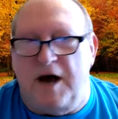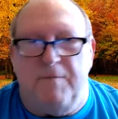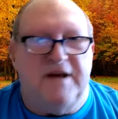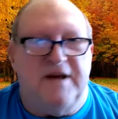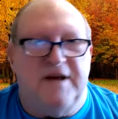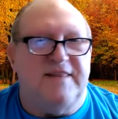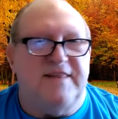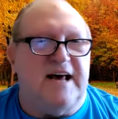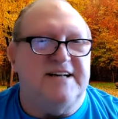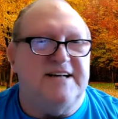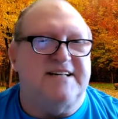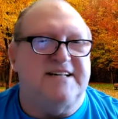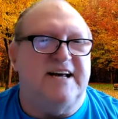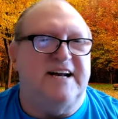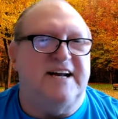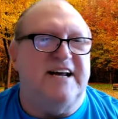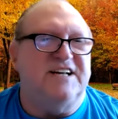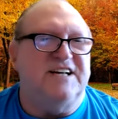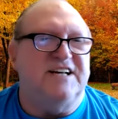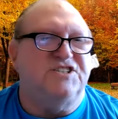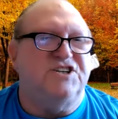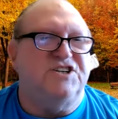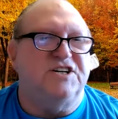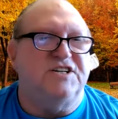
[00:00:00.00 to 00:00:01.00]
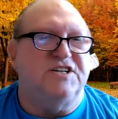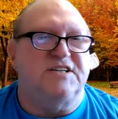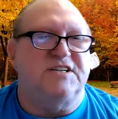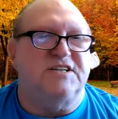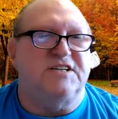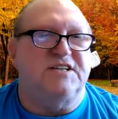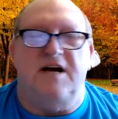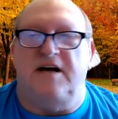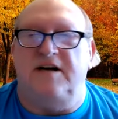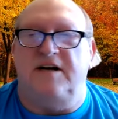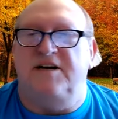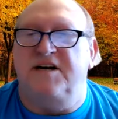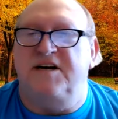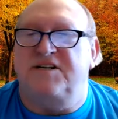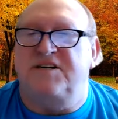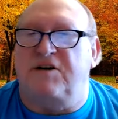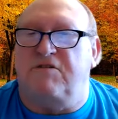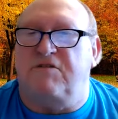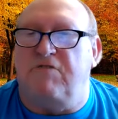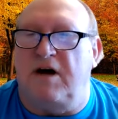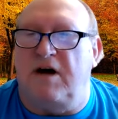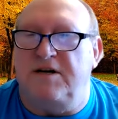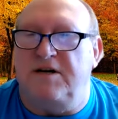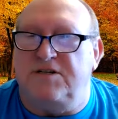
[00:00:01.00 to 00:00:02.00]
but they said he's just a
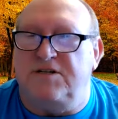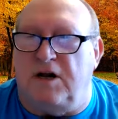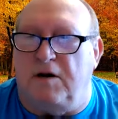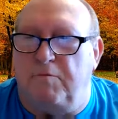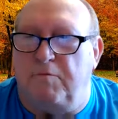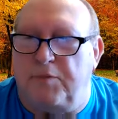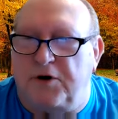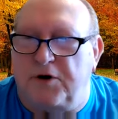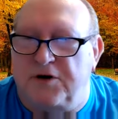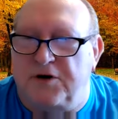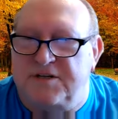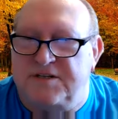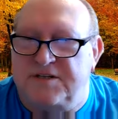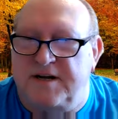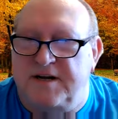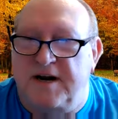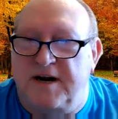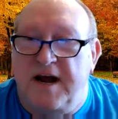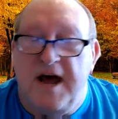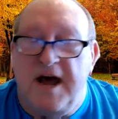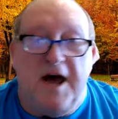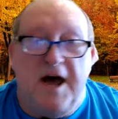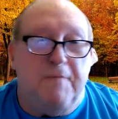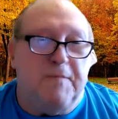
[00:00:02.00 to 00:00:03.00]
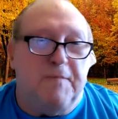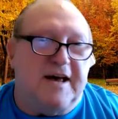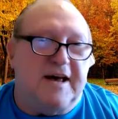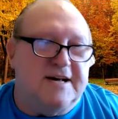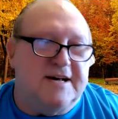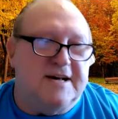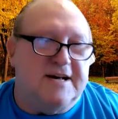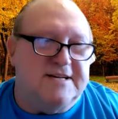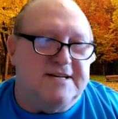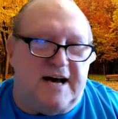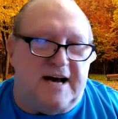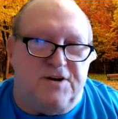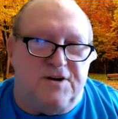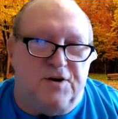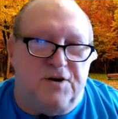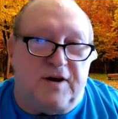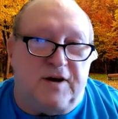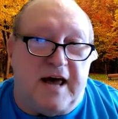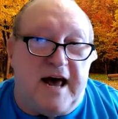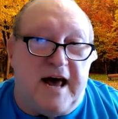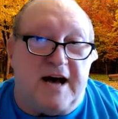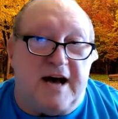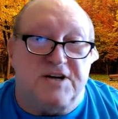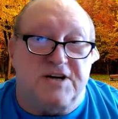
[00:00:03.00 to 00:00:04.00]
disgruntled person because I
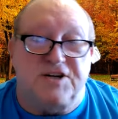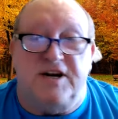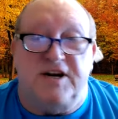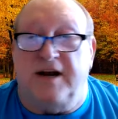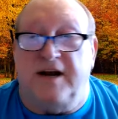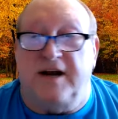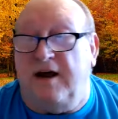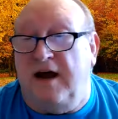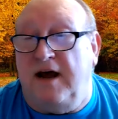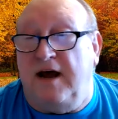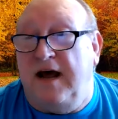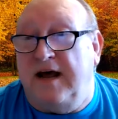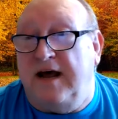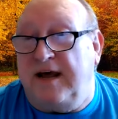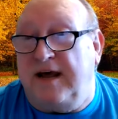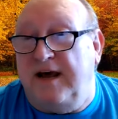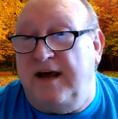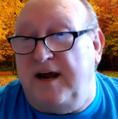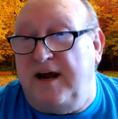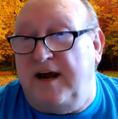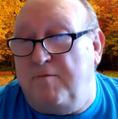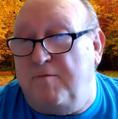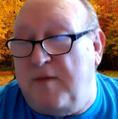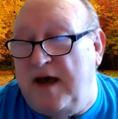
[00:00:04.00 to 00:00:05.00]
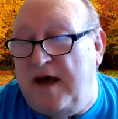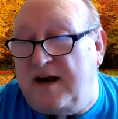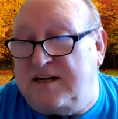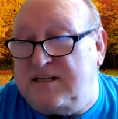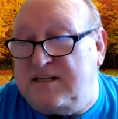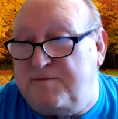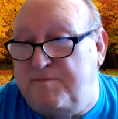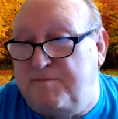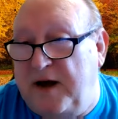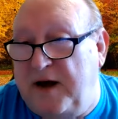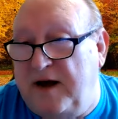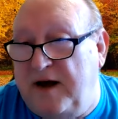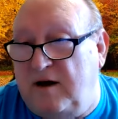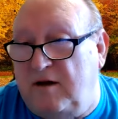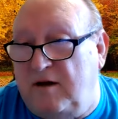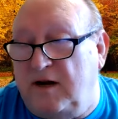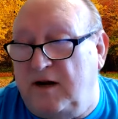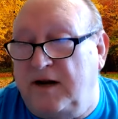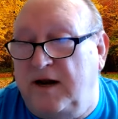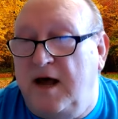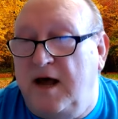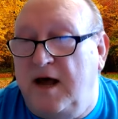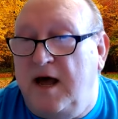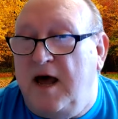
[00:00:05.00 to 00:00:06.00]
took action to get him
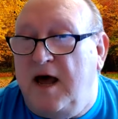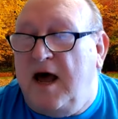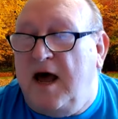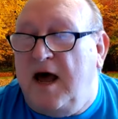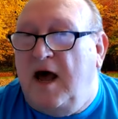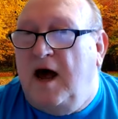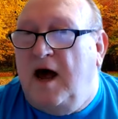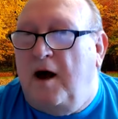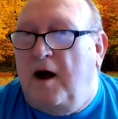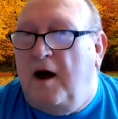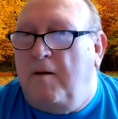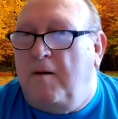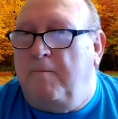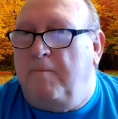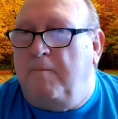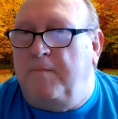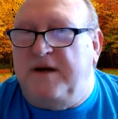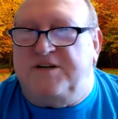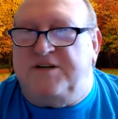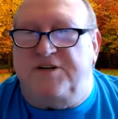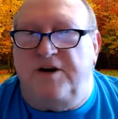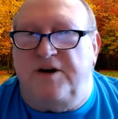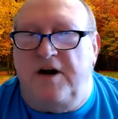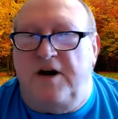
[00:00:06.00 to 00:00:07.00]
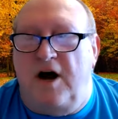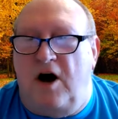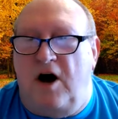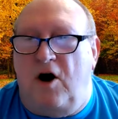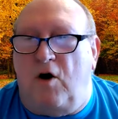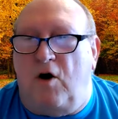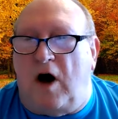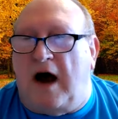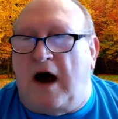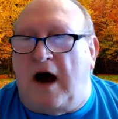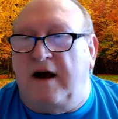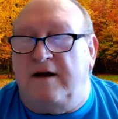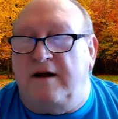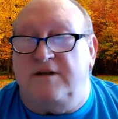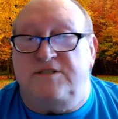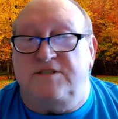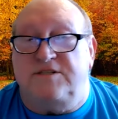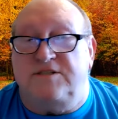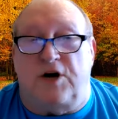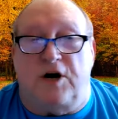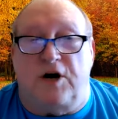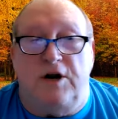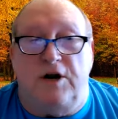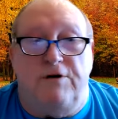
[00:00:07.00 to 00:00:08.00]
expelled. But you know, I
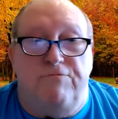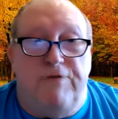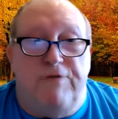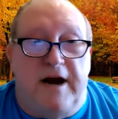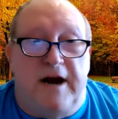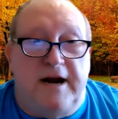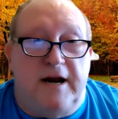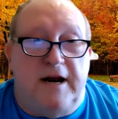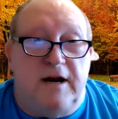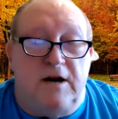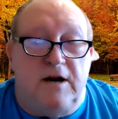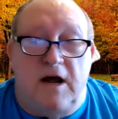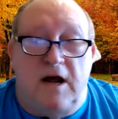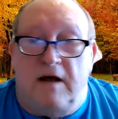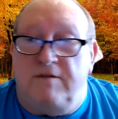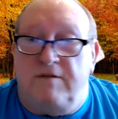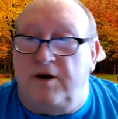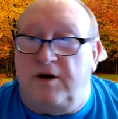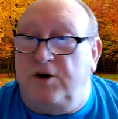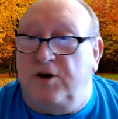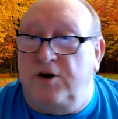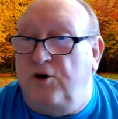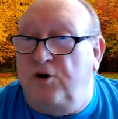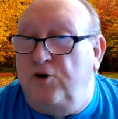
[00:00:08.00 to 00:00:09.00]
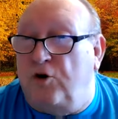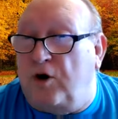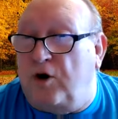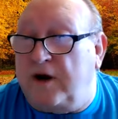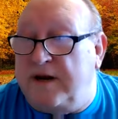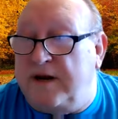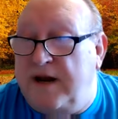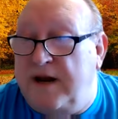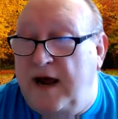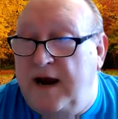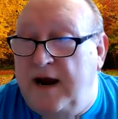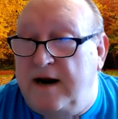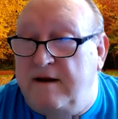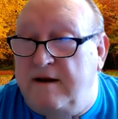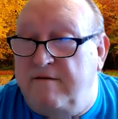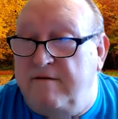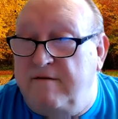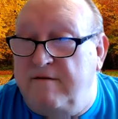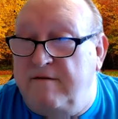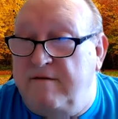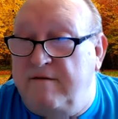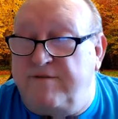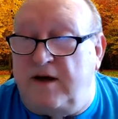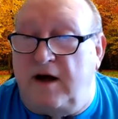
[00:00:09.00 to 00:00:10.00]
started reading the New York Native